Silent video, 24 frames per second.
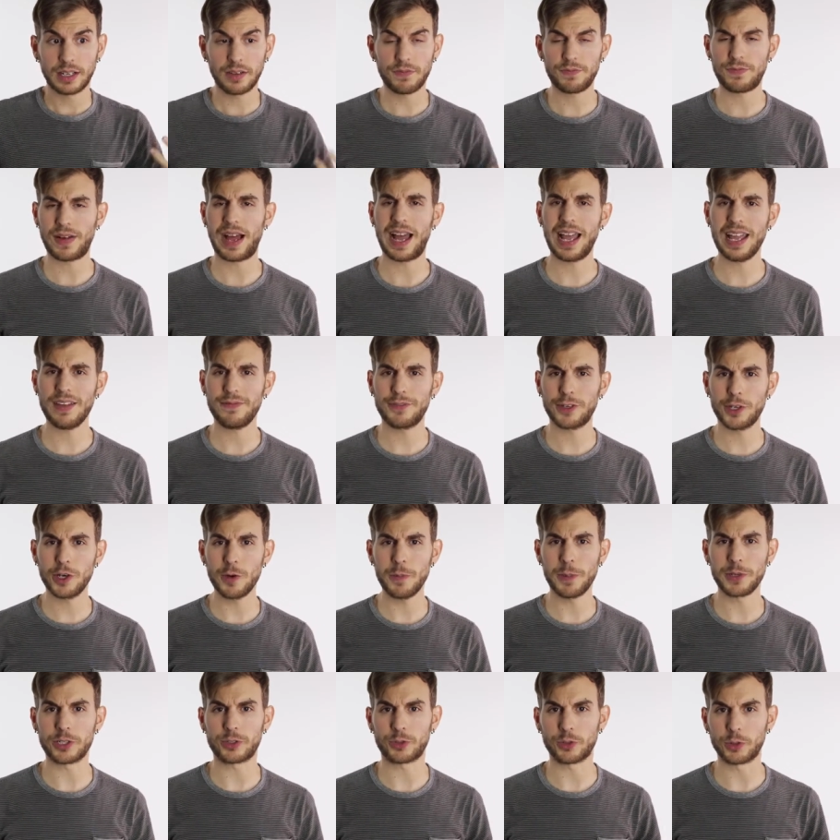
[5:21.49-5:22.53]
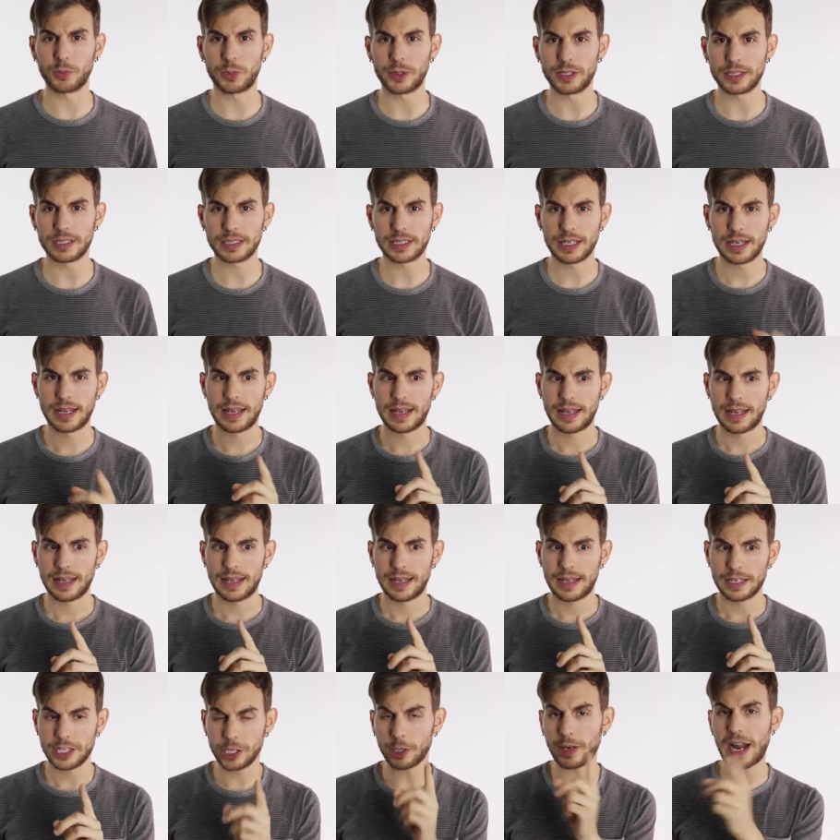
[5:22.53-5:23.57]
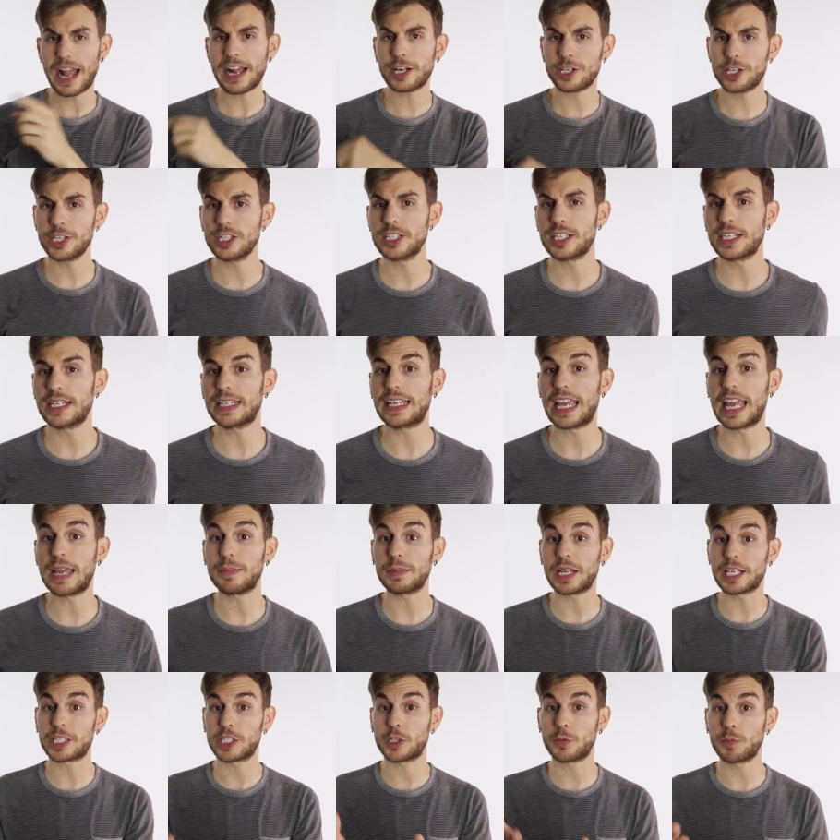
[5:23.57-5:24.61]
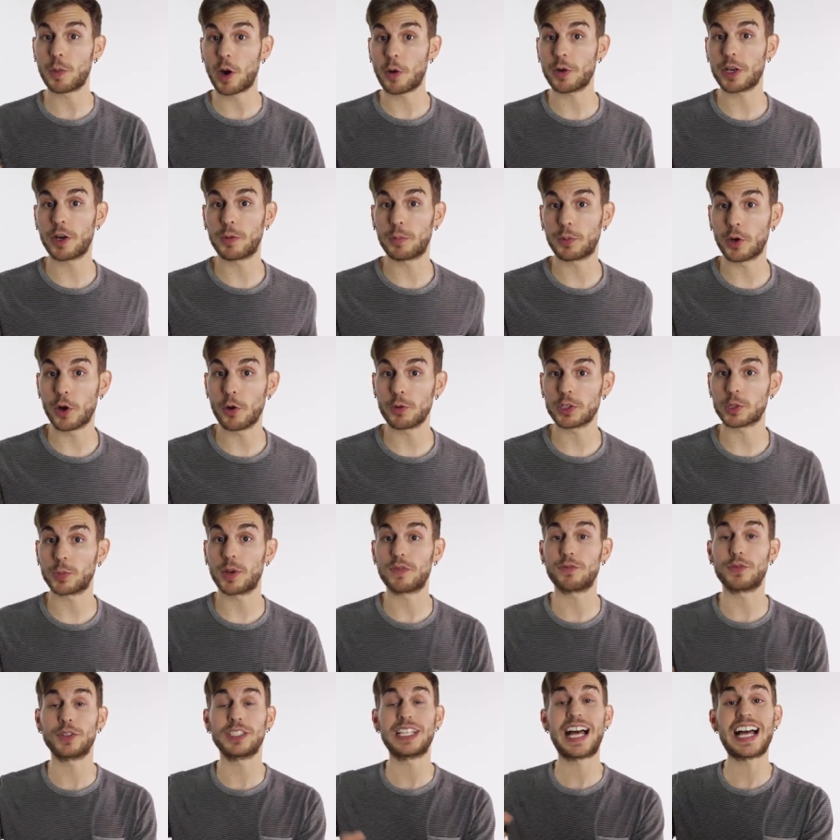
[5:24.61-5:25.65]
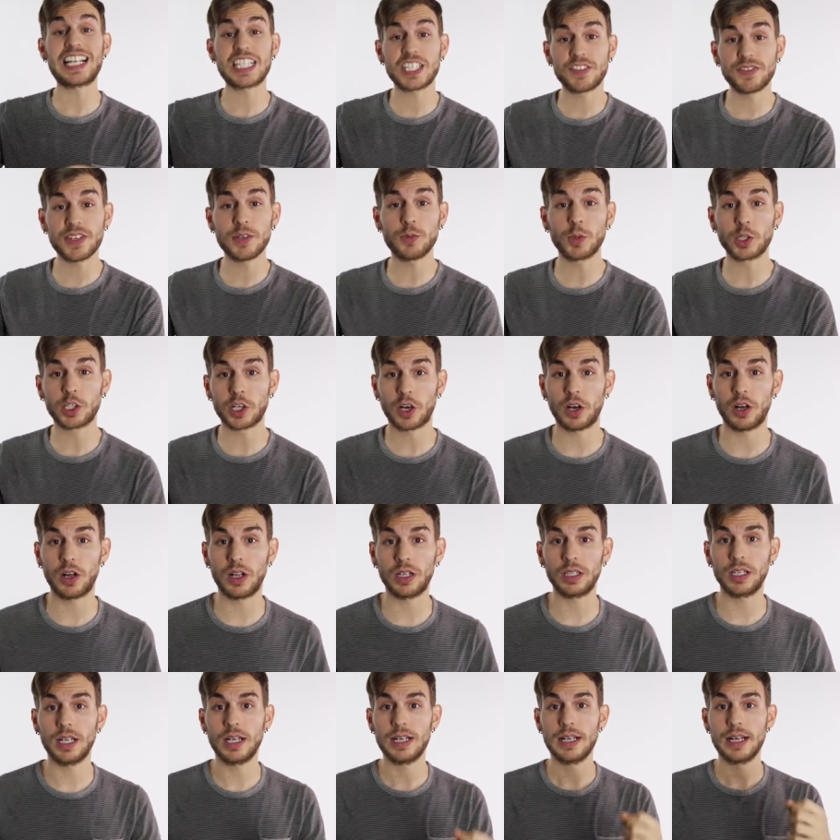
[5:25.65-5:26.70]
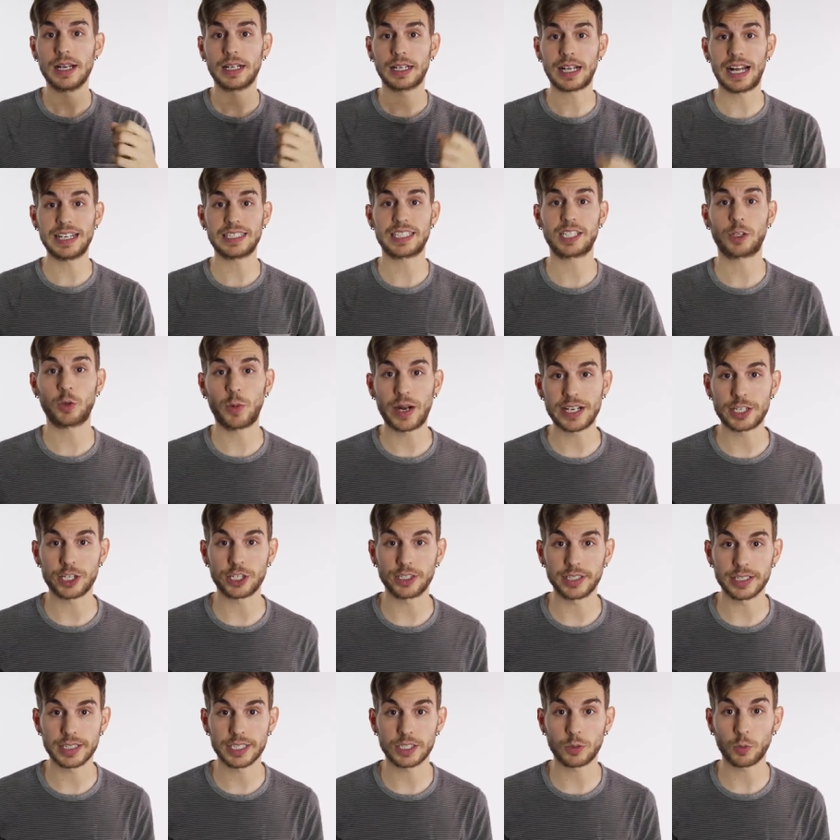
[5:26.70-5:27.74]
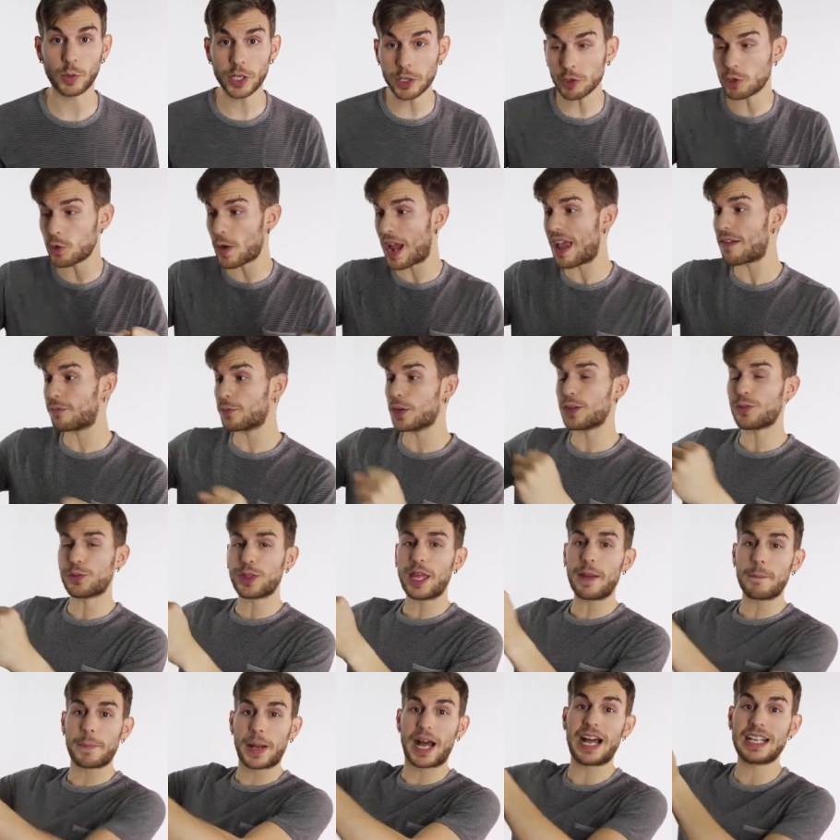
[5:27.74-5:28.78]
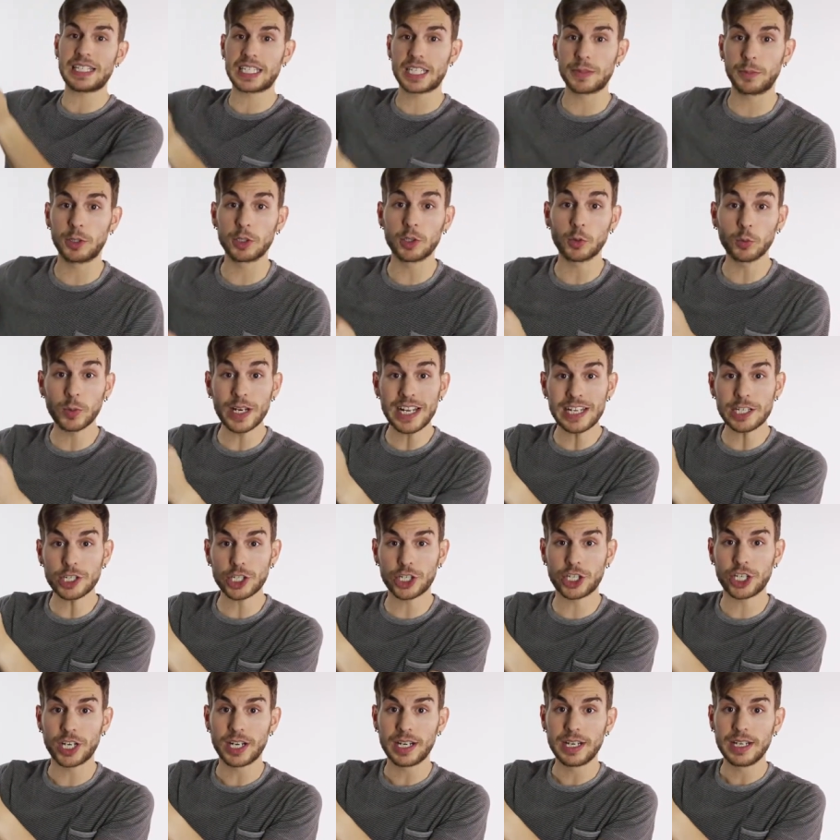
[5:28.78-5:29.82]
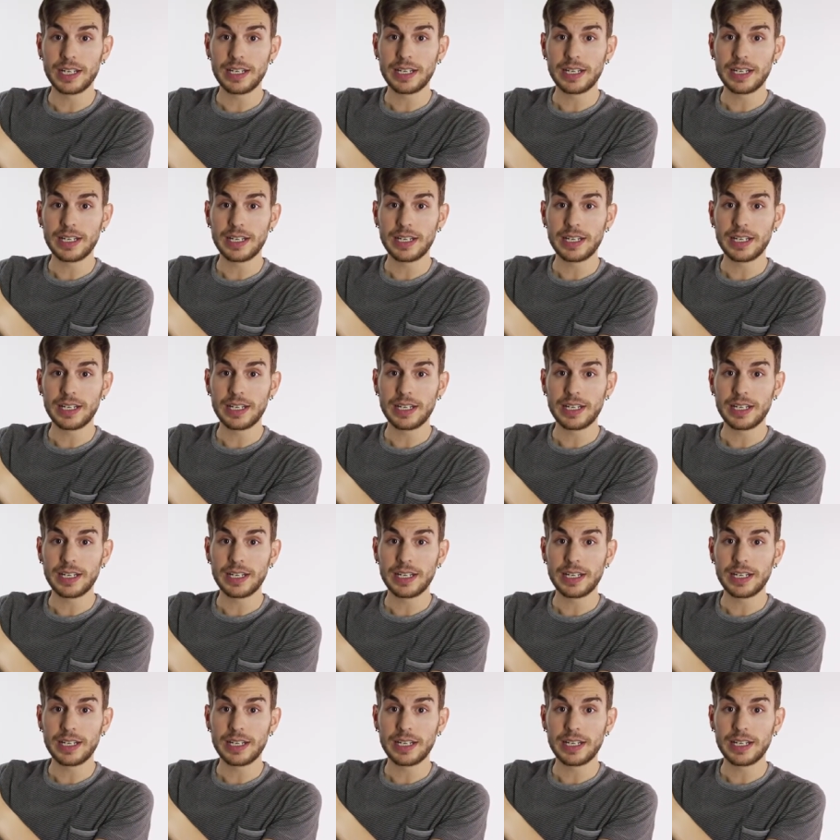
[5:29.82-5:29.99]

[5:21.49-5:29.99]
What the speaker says: of 5 Koopa Troopas? Your actions in a game like Super Mario Bros. Are what philosophy would call consequentialist, where you do everything possible to reach